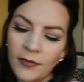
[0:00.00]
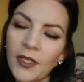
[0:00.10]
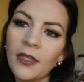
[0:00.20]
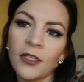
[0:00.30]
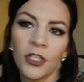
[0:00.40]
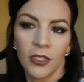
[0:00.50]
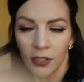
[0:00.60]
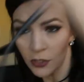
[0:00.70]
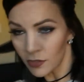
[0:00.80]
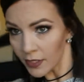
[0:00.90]
And then
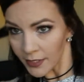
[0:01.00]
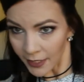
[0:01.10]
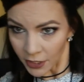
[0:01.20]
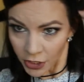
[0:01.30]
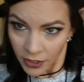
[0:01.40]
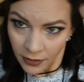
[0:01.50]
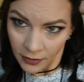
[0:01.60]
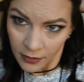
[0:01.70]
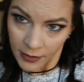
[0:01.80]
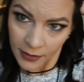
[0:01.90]
just do the
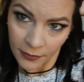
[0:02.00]
sections.